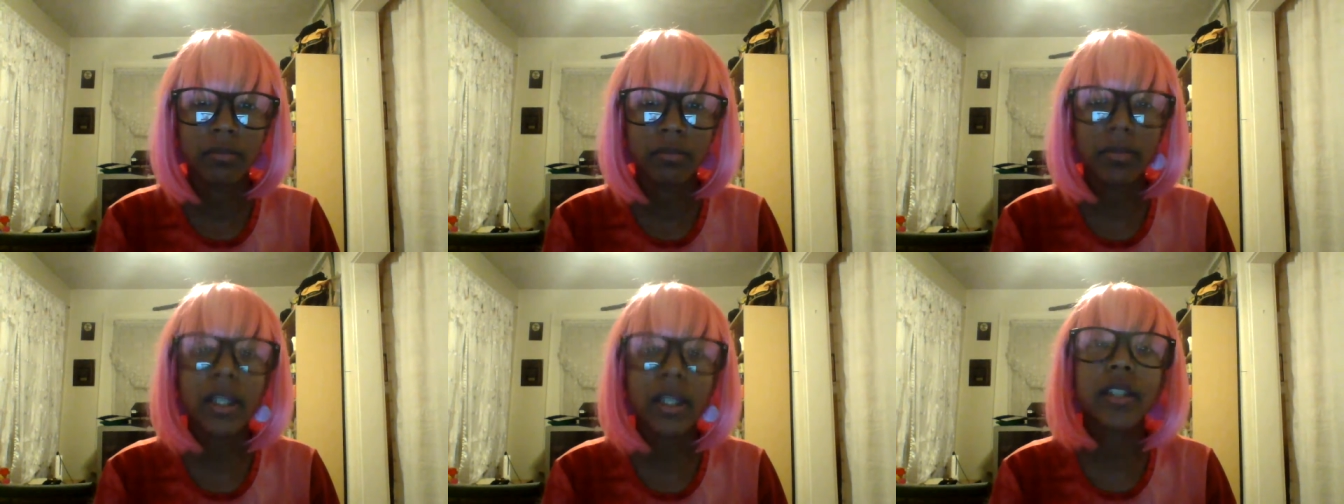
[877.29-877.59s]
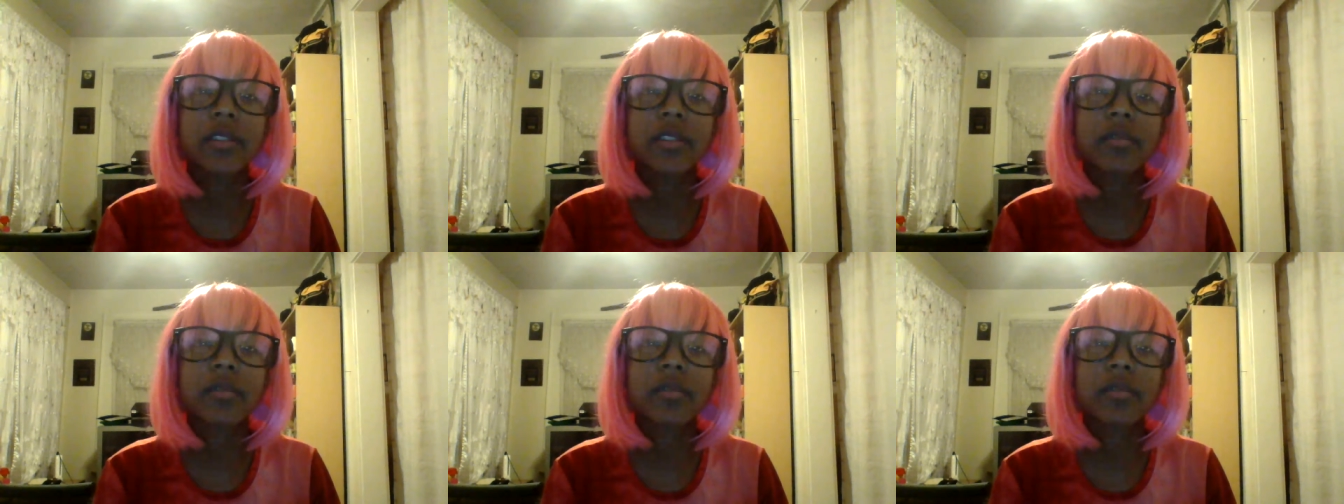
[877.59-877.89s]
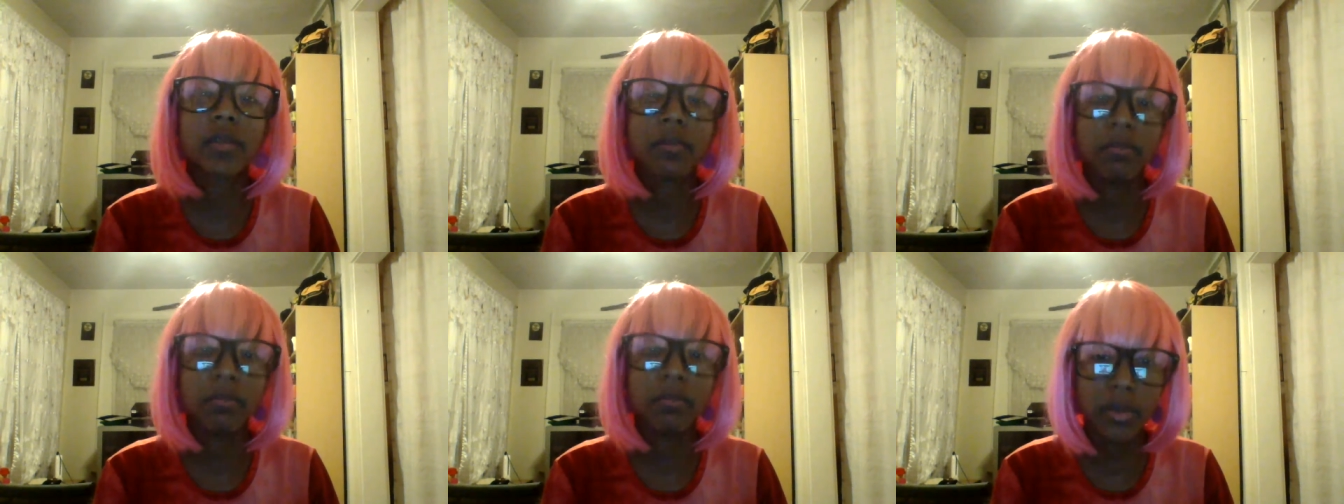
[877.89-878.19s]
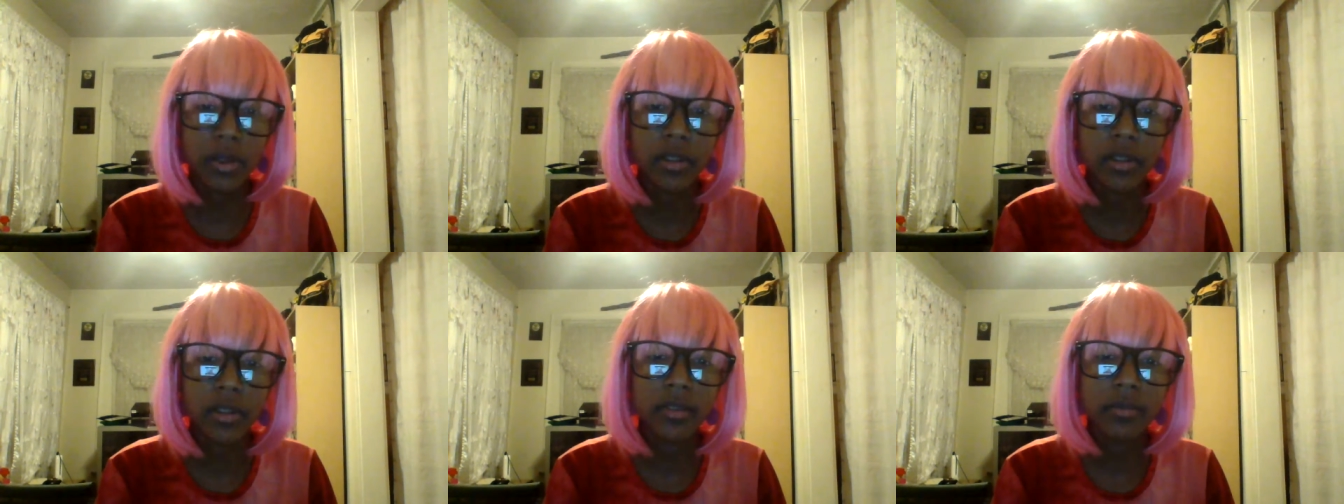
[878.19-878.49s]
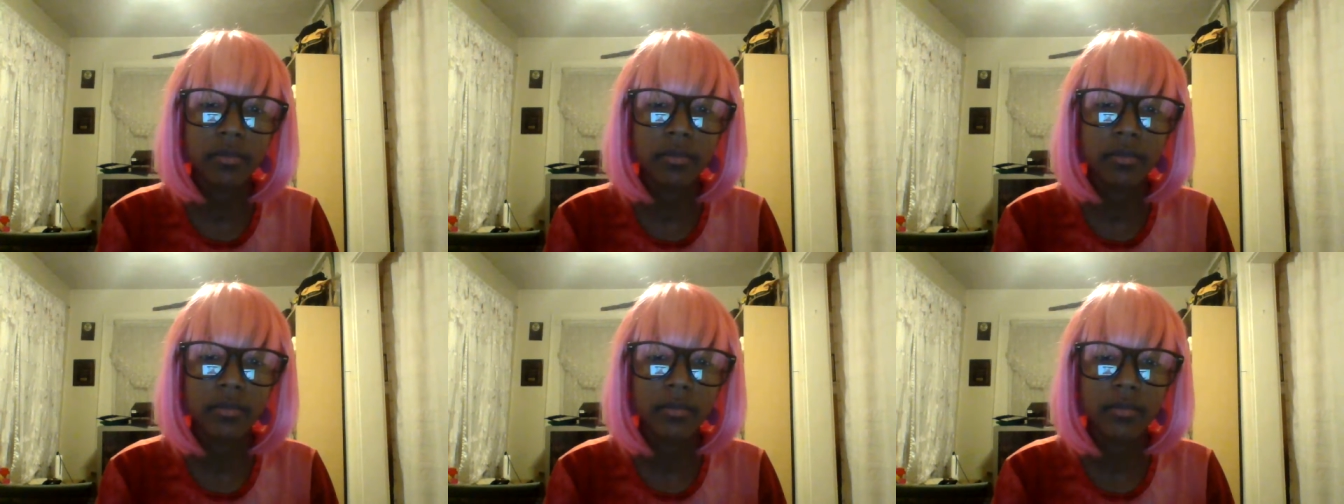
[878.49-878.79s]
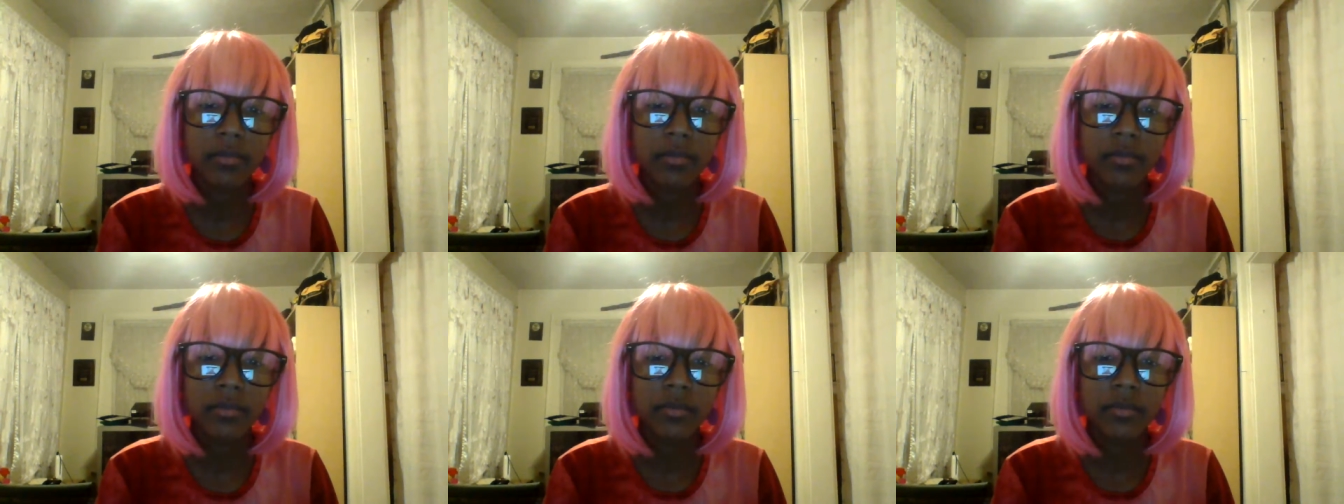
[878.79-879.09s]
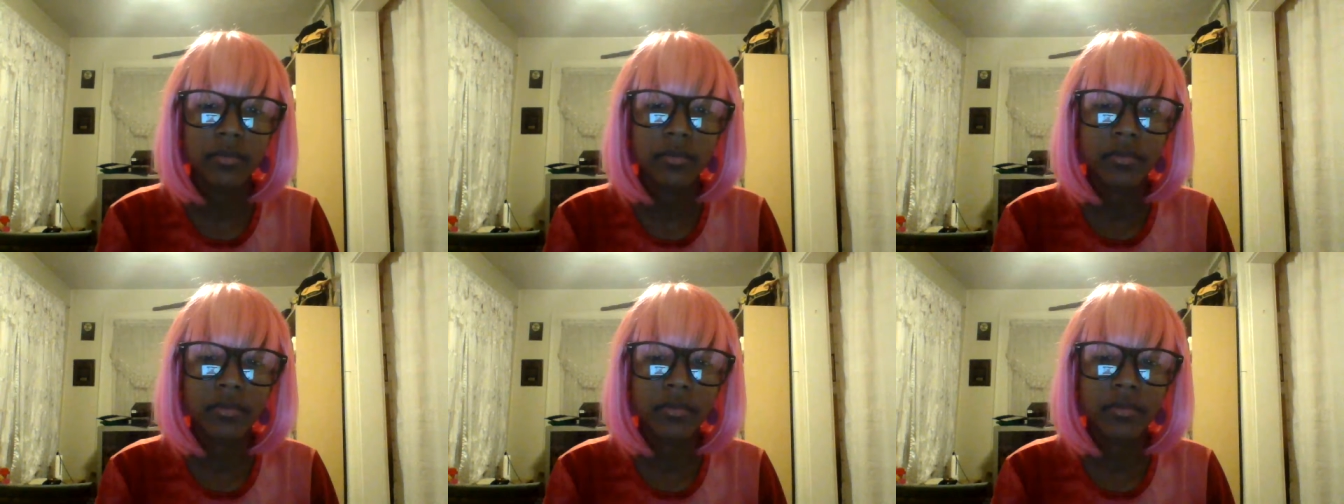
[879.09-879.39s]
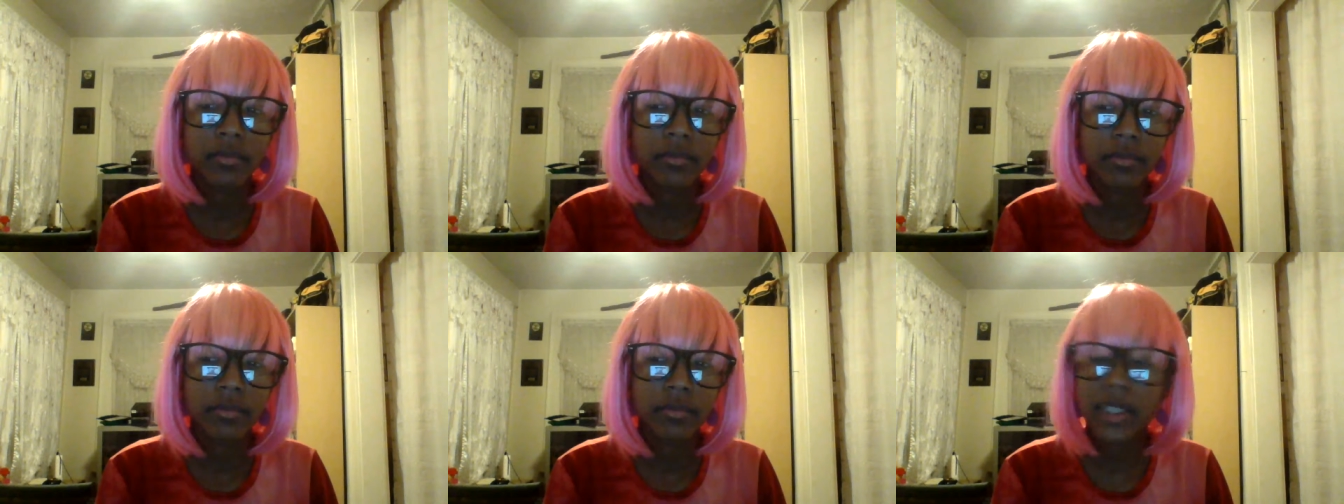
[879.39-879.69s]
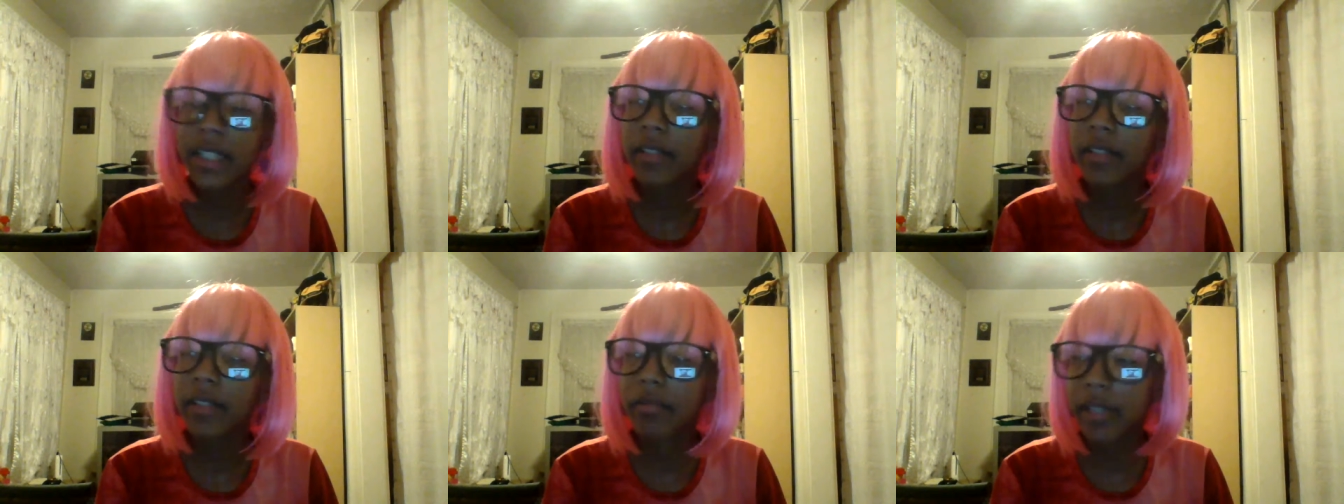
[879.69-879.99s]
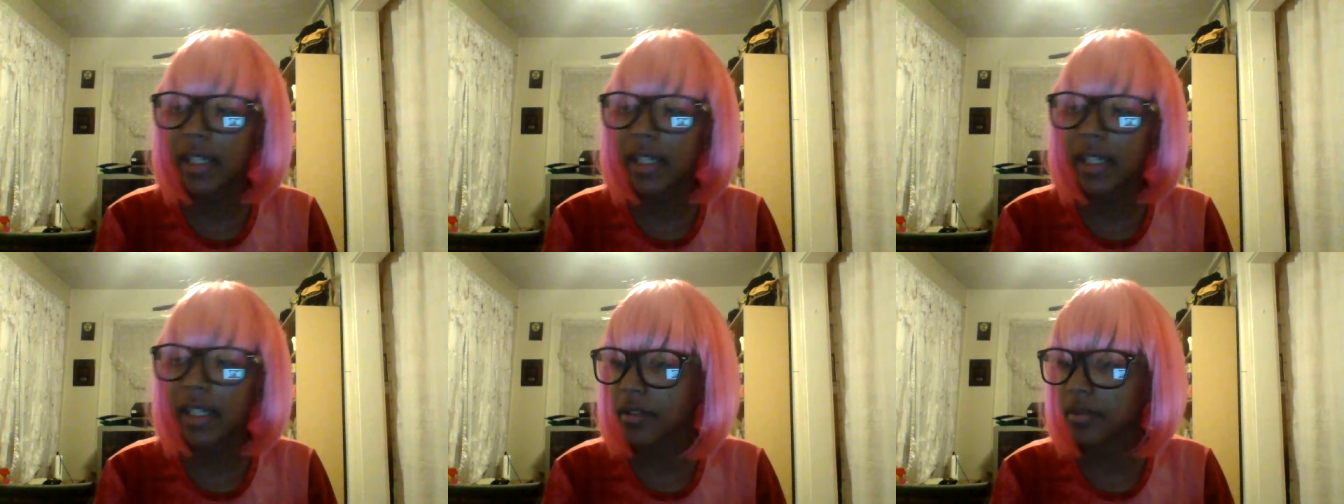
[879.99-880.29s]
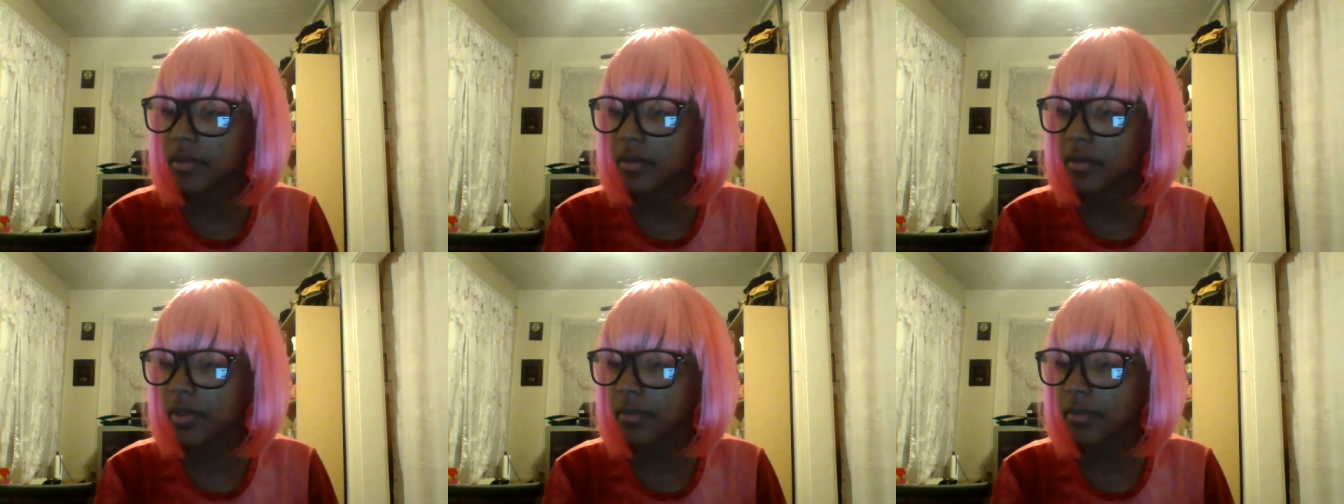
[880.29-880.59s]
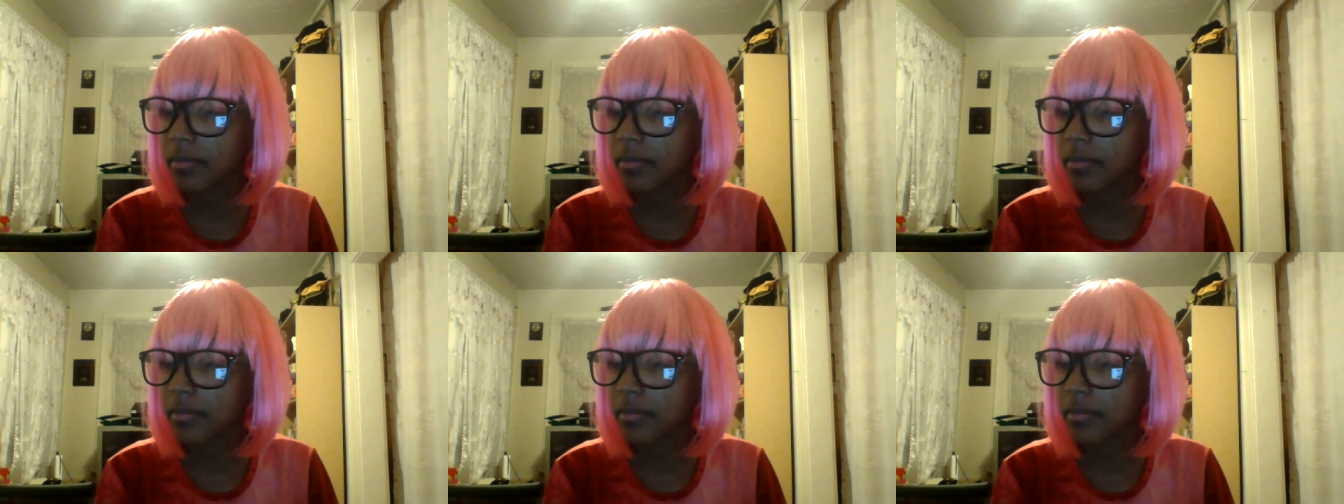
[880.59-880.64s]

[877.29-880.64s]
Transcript: My house room is boiling. I have rags.